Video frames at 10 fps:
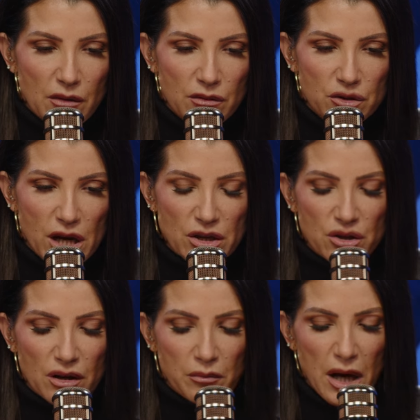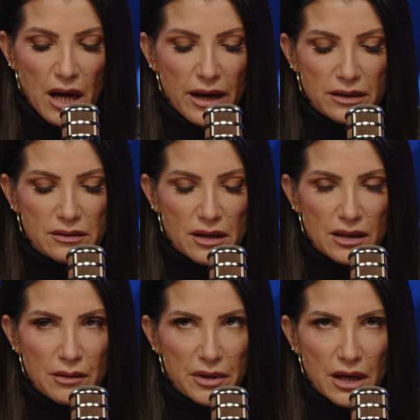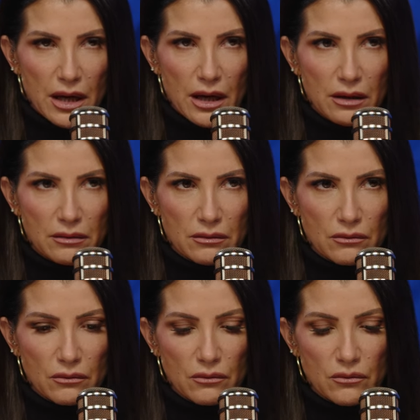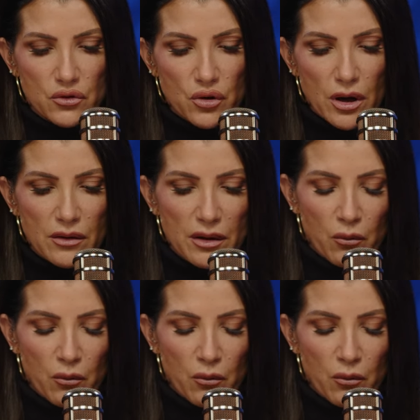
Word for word: changed their minds and they began try,